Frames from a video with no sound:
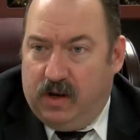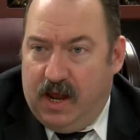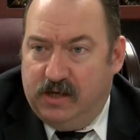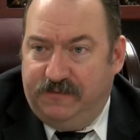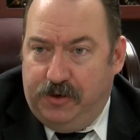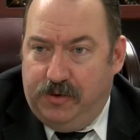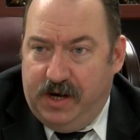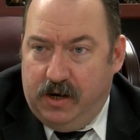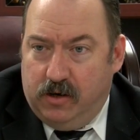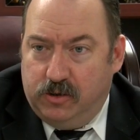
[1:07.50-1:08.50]
the last few
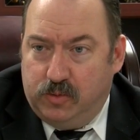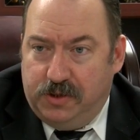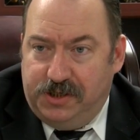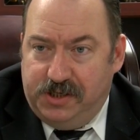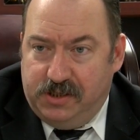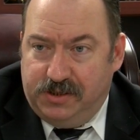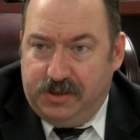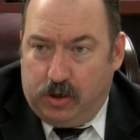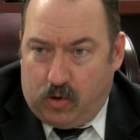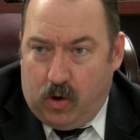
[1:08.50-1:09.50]
years, which is
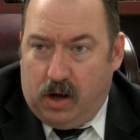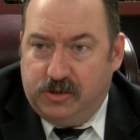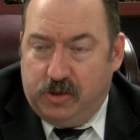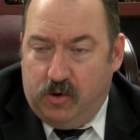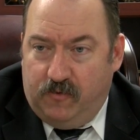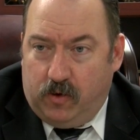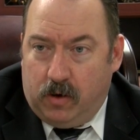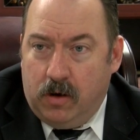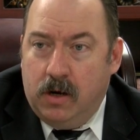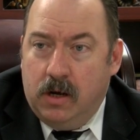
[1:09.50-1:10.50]
the
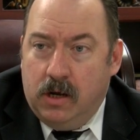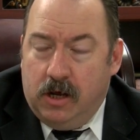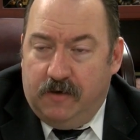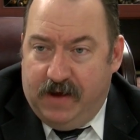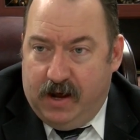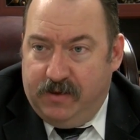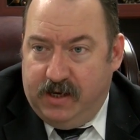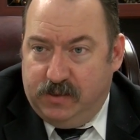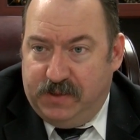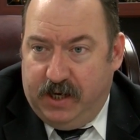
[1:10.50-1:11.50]
crossover of how
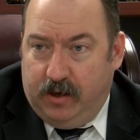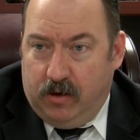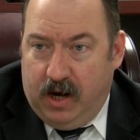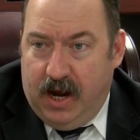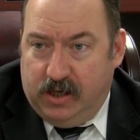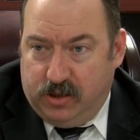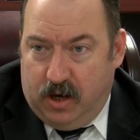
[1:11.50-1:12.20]
these particular gangs